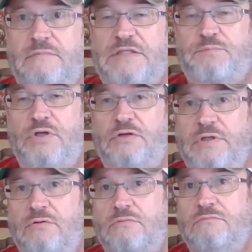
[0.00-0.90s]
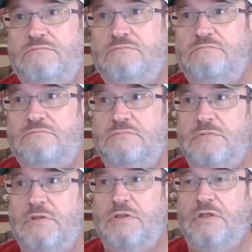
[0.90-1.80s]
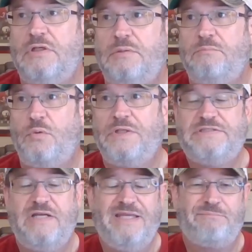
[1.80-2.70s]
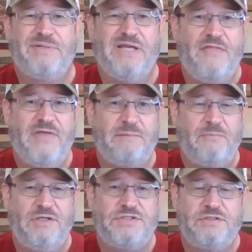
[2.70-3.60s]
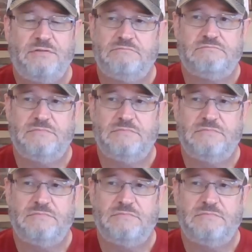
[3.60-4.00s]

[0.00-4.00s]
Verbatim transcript: That's pretty real. But once I get beyond that much,